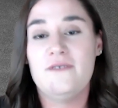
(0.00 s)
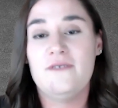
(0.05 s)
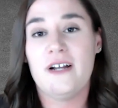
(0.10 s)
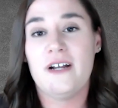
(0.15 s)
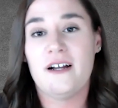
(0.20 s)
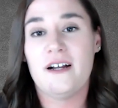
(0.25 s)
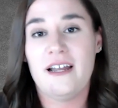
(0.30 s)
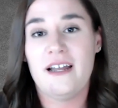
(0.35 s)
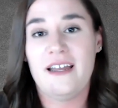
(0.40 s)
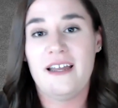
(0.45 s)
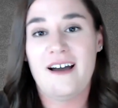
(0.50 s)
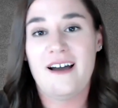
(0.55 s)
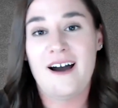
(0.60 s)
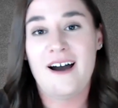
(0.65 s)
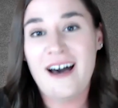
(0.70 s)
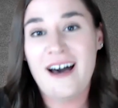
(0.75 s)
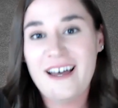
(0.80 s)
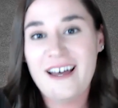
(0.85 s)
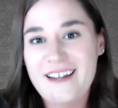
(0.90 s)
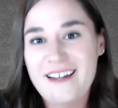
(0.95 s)
It's very
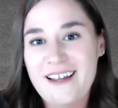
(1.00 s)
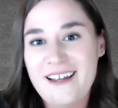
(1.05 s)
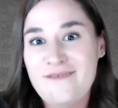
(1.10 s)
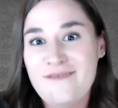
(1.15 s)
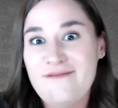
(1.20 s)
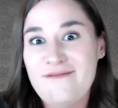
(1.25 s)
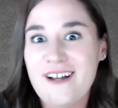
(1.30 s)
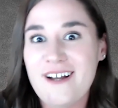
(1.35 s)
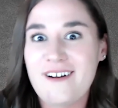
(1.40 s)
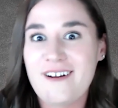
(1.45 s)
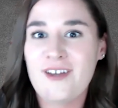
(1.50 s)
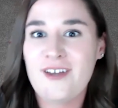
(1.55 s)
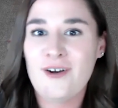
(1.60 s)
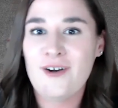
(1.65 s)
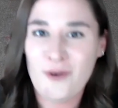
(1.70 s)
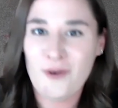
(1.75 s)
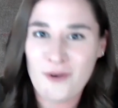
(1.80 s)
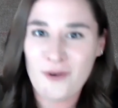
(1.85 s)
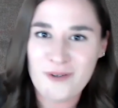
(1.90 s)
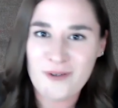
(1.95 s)
hot and
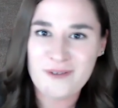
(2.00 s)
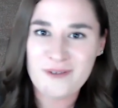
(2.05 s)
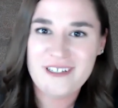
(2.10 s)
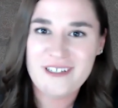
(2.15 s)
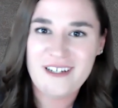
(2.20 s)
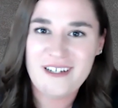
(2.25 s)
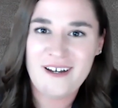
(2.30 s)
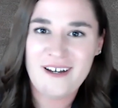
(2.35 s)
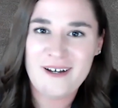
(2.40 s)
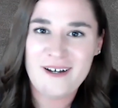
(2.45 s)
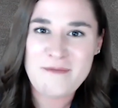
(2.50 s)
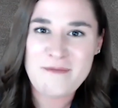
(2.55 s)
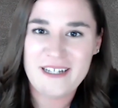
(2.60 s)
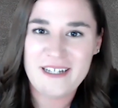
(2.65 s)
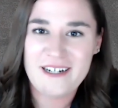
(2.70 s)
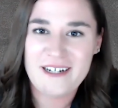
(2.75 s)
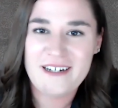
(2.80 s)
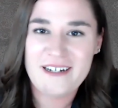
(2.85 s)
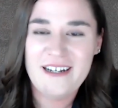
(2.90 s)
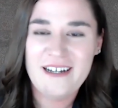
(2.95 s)
very cold
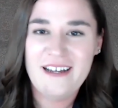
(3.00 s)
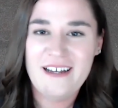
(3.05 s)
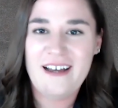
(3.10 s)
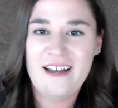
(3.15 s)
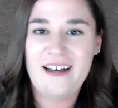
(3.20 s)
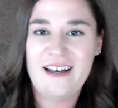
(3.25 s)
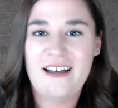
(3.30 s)
out there.